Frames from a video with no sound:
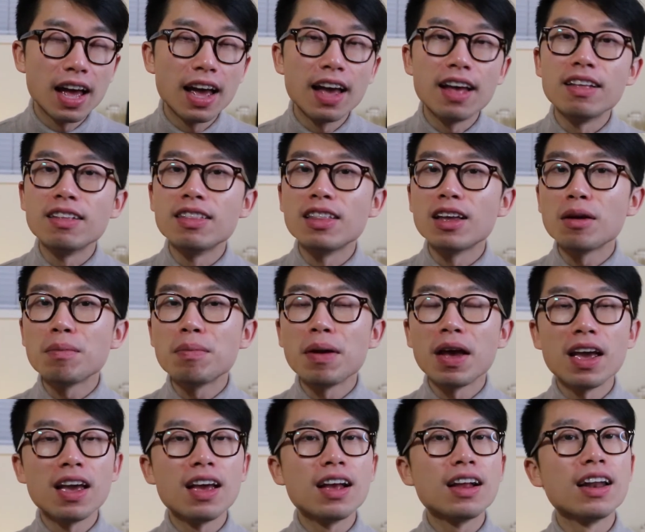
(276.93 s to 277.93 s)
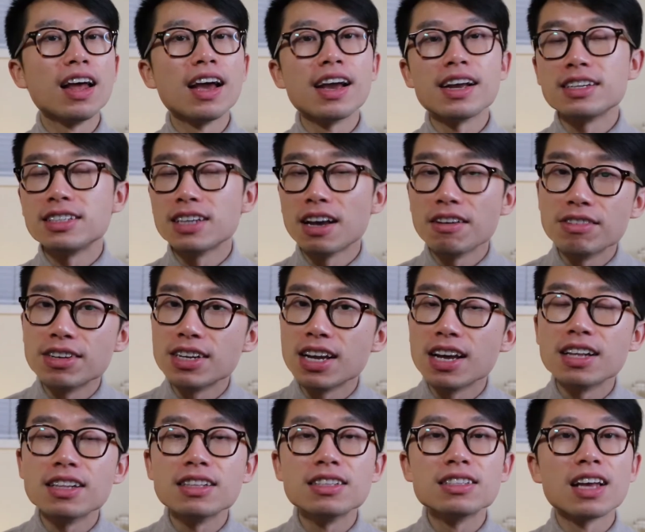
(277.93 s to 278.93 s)
and they're paying like
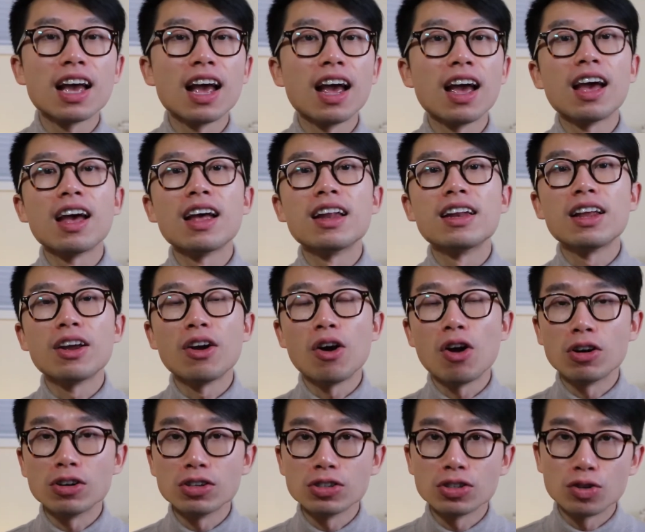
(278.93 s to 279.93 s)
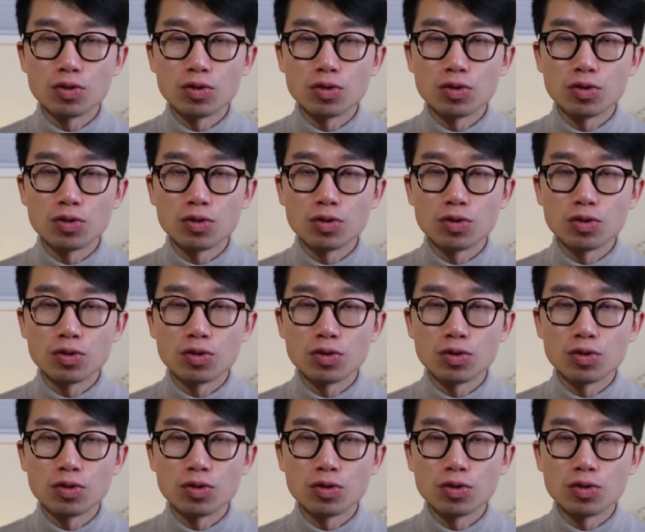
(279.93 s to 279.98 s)
dividends and there are